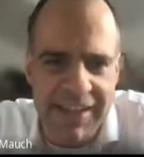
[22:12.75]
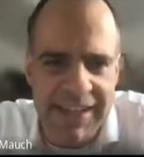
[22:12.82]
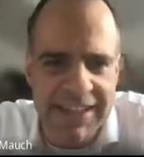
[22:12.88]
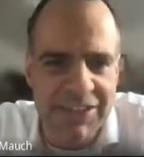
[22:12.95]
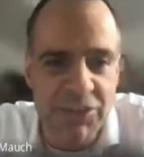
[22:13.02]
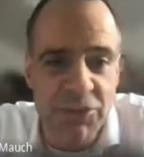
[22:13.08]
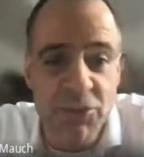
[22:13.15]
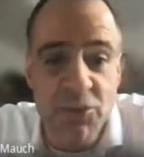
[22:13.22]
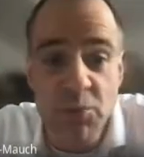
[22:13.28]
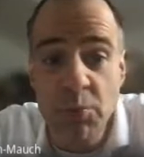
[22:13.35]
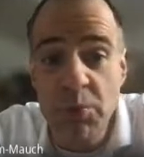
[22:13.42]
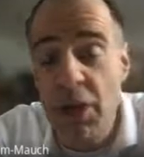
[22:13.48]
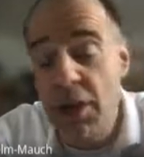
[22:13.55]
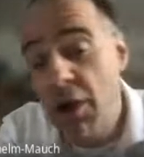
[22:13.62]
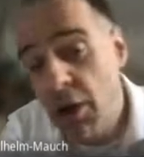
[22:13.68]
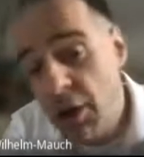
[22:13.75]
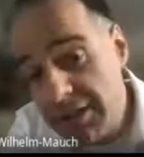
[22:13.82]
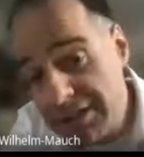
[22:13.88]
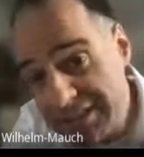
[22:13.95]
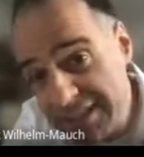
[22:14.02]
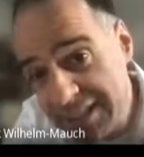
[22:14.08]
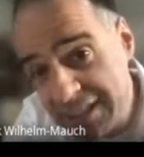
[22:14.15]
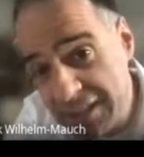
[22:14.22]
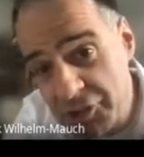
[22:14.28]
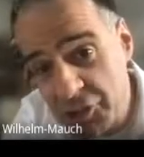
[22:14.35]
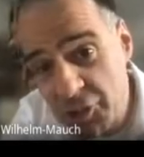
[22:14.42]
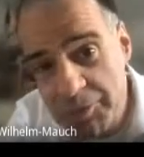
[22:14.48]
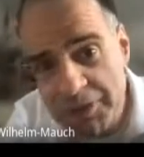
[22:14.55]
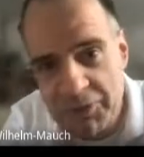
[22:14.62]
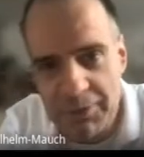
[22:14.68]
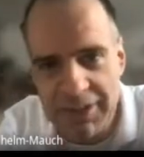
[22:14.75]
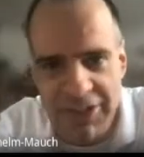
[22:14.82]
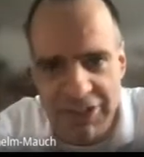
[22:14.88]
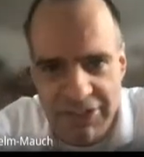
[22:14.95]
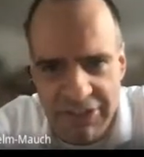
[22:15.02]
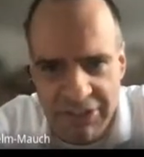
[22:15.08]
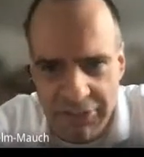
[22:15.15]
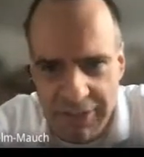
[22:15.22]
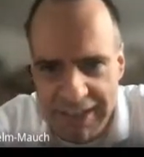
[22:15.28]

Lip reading: is you do all single qubit relations,